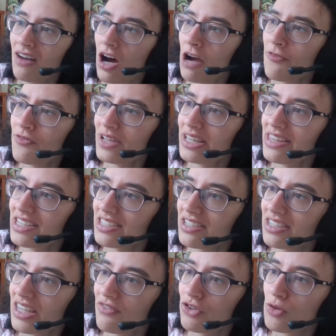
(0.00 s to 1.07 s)
hopefully this
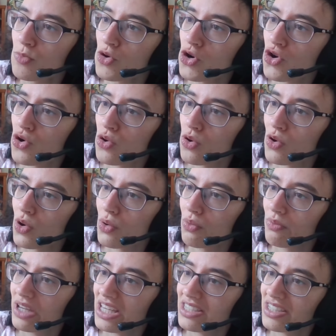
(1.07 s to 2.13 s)
could give you more
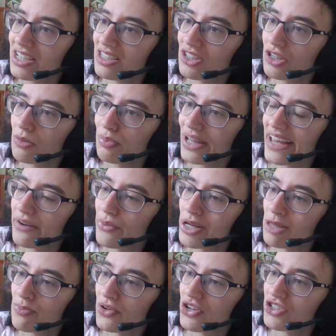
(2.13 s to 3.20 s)
easier to play
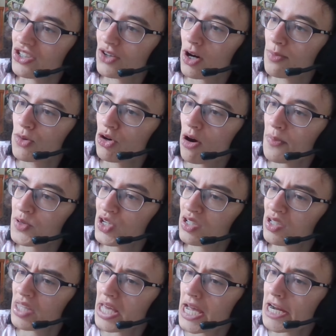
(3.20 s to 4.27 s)
with because you've got more
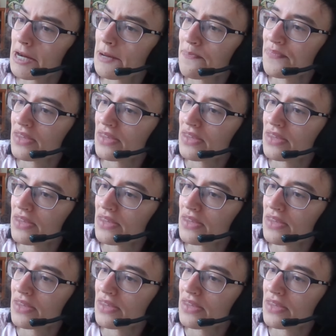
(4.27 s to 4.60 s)
options there.